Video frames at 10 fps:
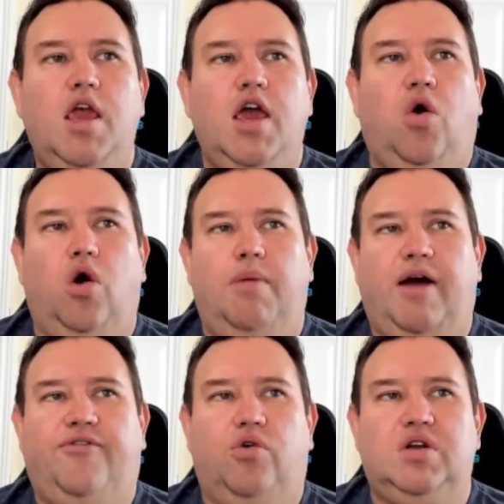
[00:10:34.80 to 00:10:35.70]
or
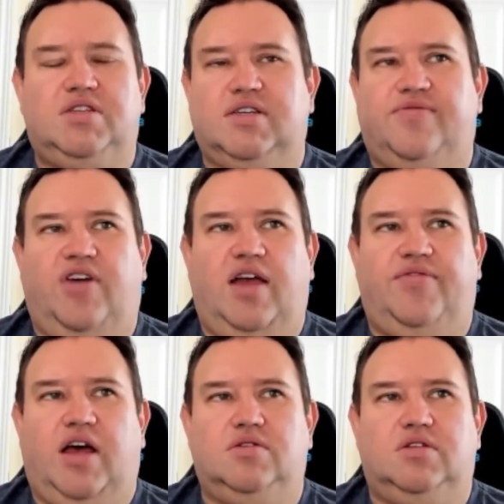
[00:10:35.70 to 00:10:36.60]
about
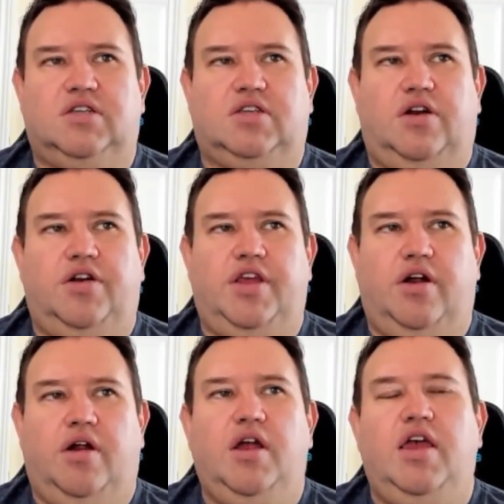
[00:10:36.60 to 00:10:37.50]
$45,600 a year.